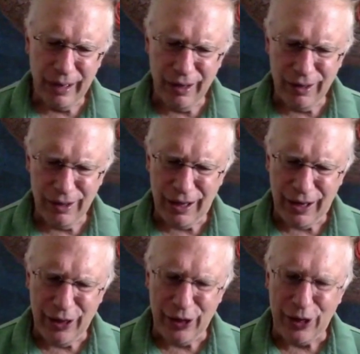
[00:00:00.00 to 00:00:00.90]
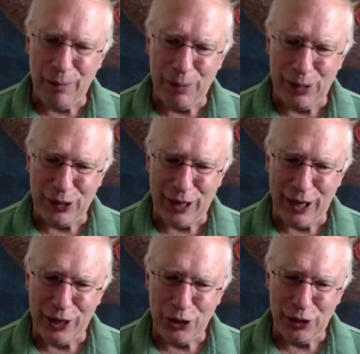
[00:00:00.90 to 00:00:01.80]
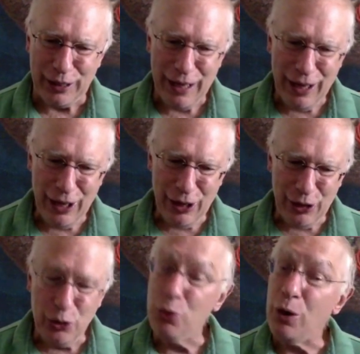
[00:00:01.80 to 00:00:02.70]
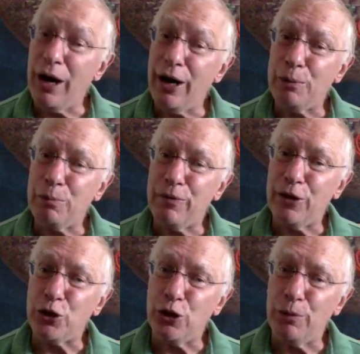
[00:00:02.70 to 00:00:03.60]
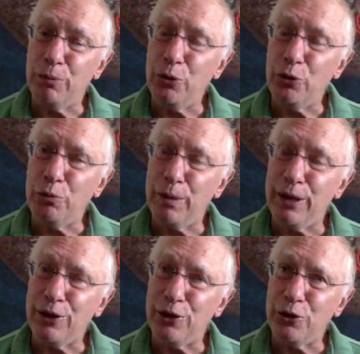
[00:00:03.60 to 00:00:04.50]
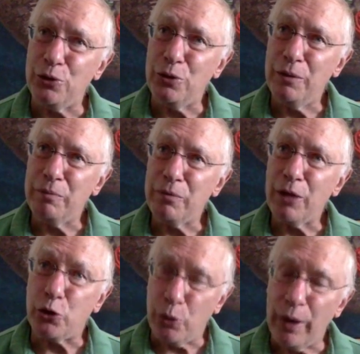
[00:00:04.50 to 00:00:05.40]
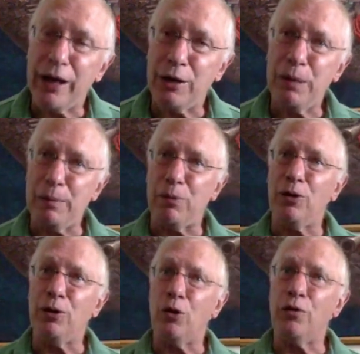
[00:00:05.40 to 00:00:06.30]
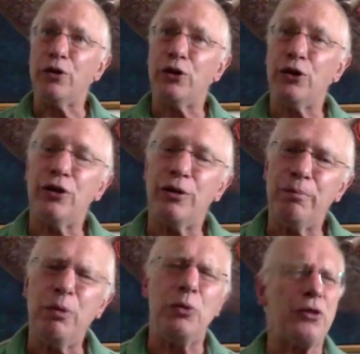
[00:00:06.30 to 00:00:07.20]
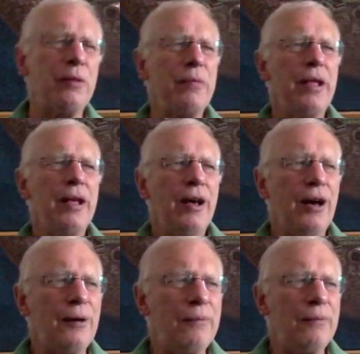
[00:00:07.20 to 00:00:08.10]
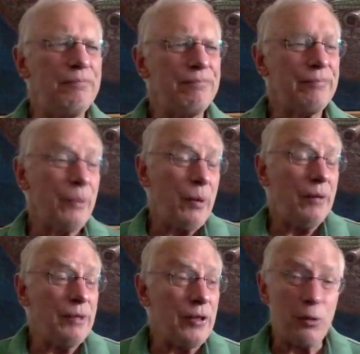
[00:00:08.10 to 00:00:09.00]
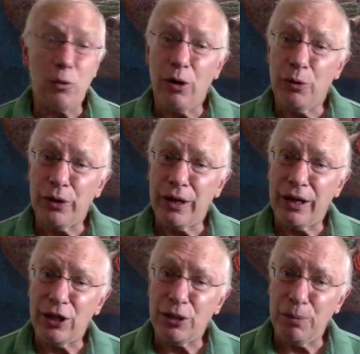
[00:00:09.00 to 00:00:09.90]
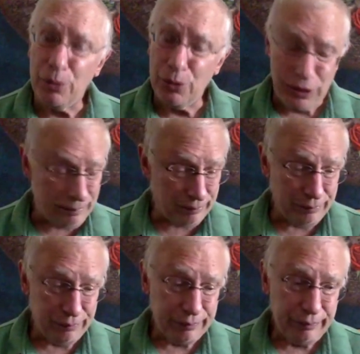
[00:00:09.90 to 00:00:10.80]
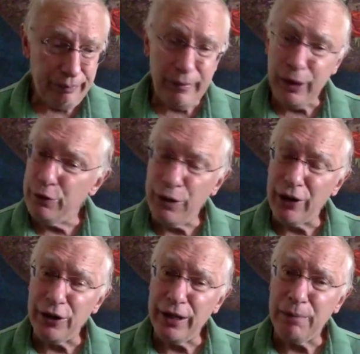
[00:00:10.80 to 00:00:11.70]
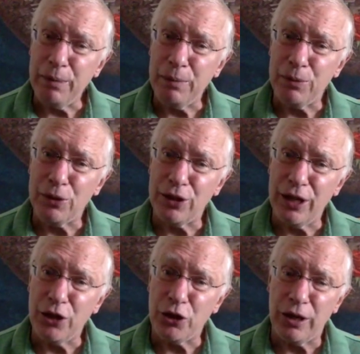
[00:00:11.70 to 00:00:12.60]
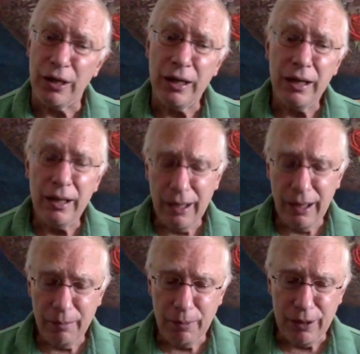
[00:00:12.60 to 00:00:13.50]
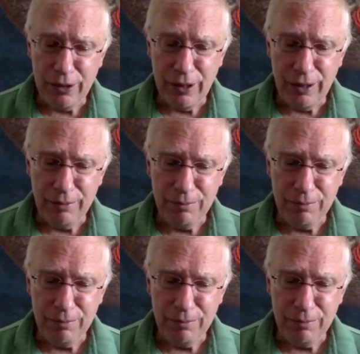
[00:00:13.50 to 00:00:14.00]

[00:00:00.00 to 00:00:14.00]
a lot of the companies actually do hire professional booth bait to attract people over to their booth. Well, nothing wrong with that, I suppose. You've got to get people's attention, but